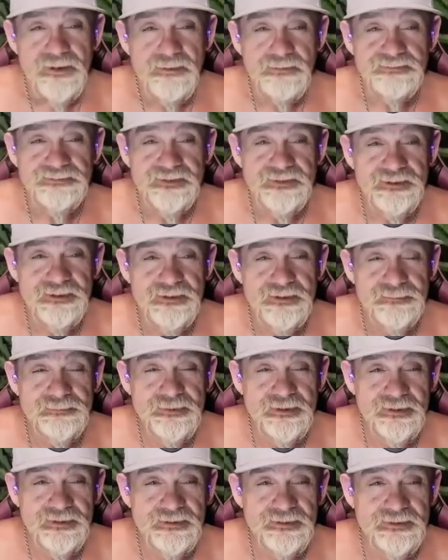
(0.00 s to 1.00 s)
old T up,
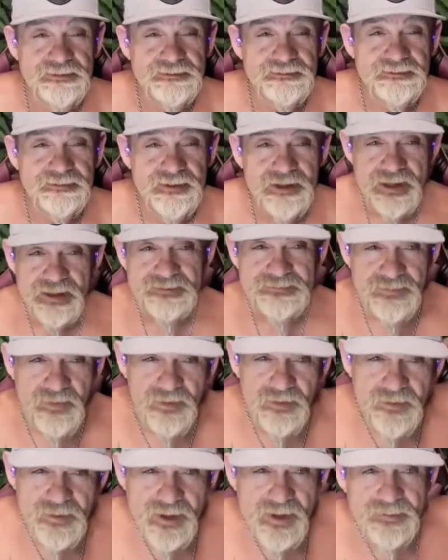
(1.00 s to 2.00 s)
man. He had his
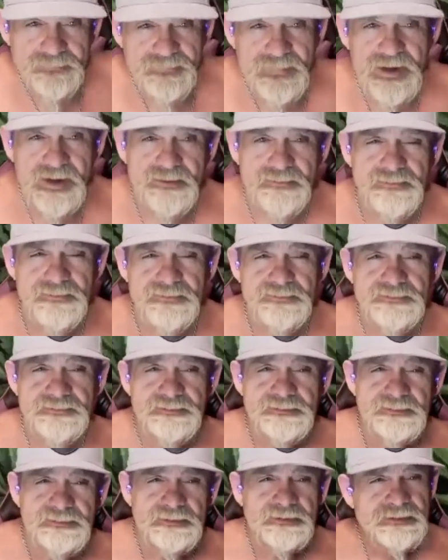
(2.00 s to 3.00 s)
hard hat backwards,
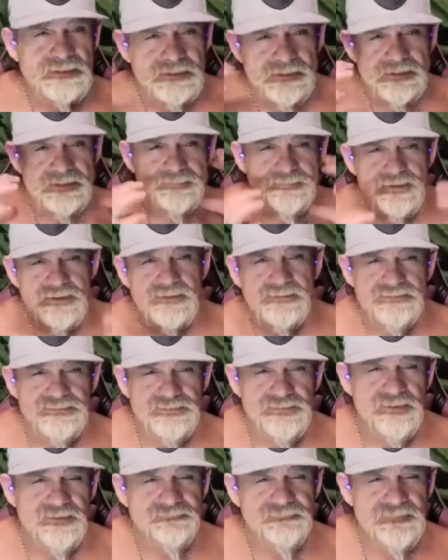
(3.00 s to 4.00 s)
had a big old
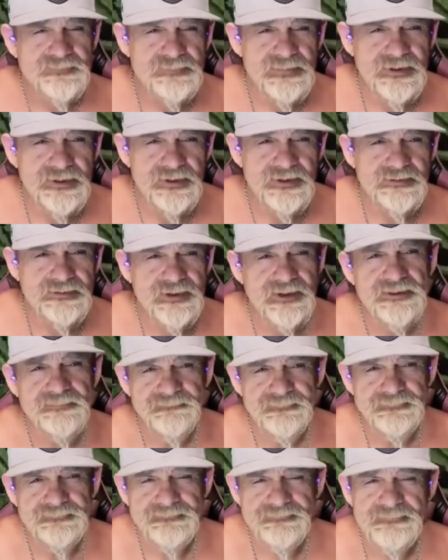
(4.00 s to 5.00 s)
scruffy beard, kind of
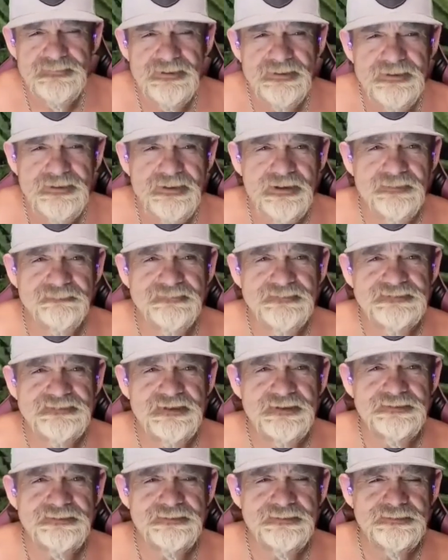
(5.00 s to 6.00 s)
a heavy
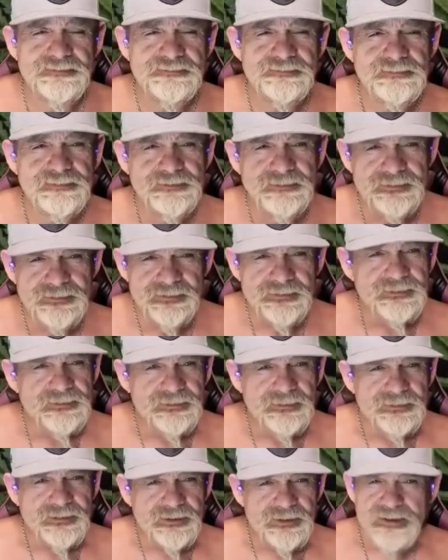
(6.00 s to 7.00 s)
set dude.
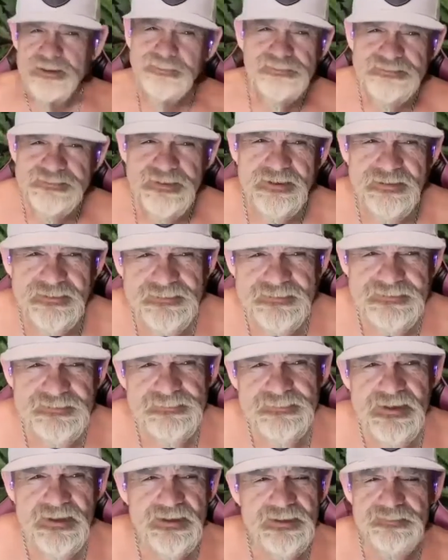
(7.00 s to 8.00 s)
And he was telling us
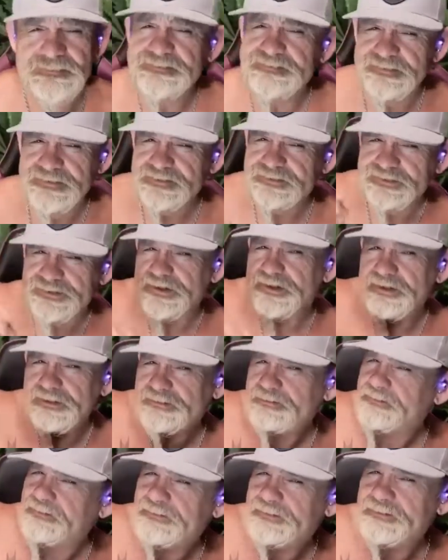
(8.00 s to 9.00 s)
about, he was in a truck,
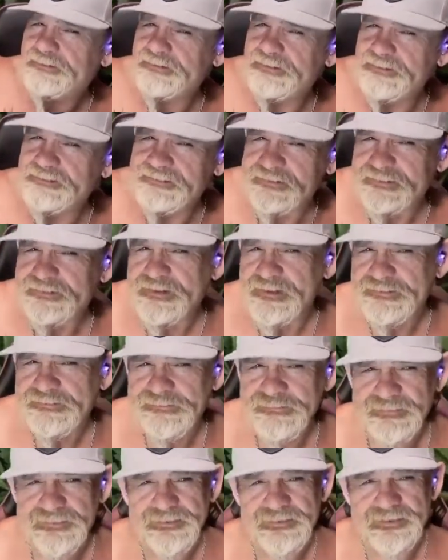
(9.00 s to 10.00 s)
and he's leaning out the
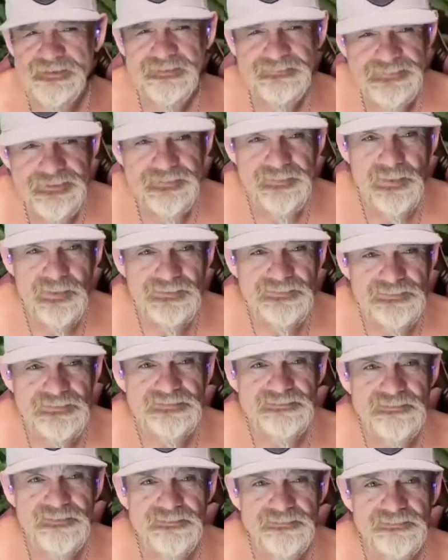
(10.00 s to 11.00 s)
window and he goes, you boys
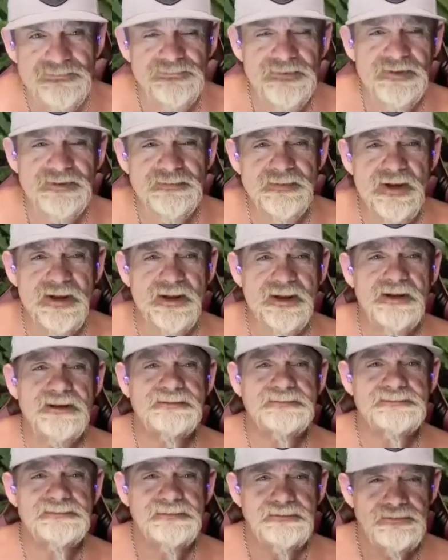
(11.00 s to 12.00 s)
want to rent my house?